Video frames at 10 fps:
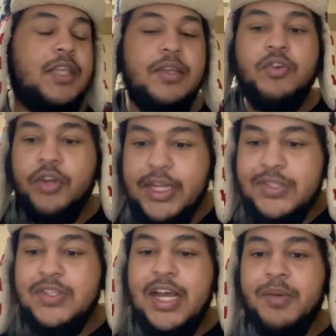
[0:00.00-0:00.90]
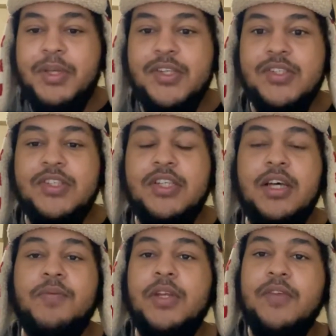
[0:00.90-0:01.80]
creates zombies and
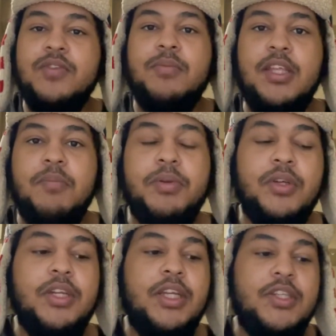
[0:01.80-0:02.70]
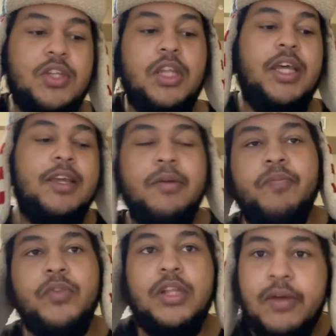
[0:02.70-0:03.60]
stuff and gives them the ability to like
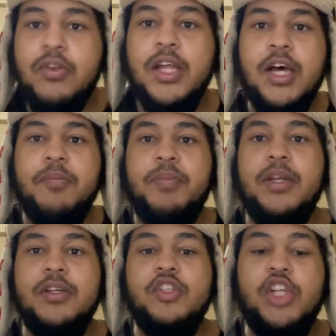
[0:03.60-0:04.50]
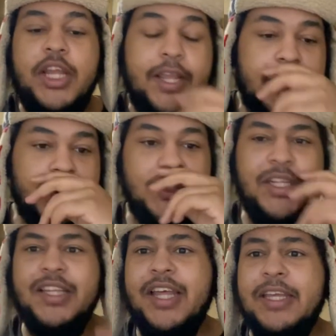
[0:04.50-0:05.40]
level up and change, and he
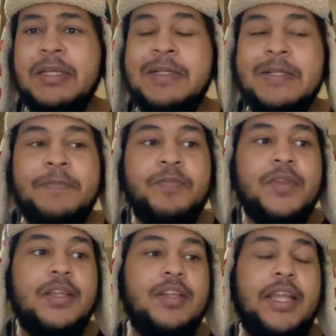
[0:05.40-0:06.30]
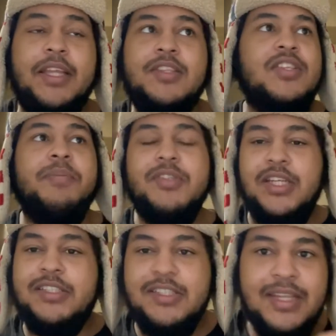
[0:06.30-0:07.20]
like summons like
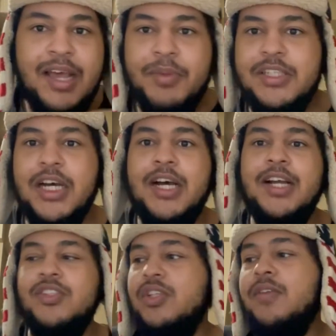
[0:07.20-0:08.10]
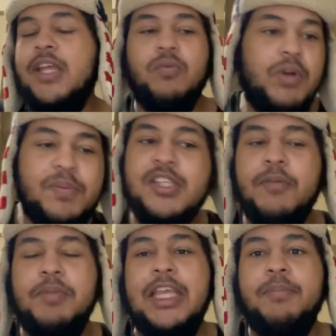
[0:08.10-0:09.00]
zombie dogs and like rips up
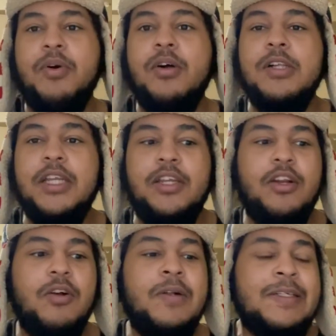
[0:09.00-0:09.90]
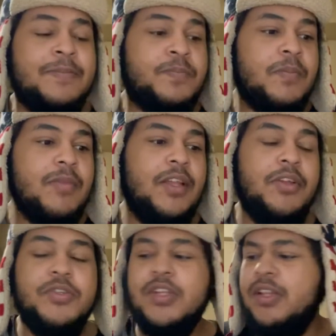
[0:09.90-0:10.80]
people, and you know,
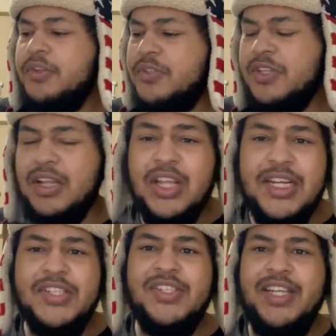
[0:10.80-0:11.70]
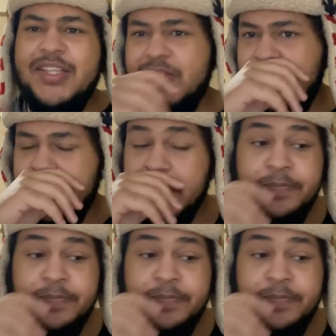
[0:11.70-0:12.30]
there's a lot of scenes in here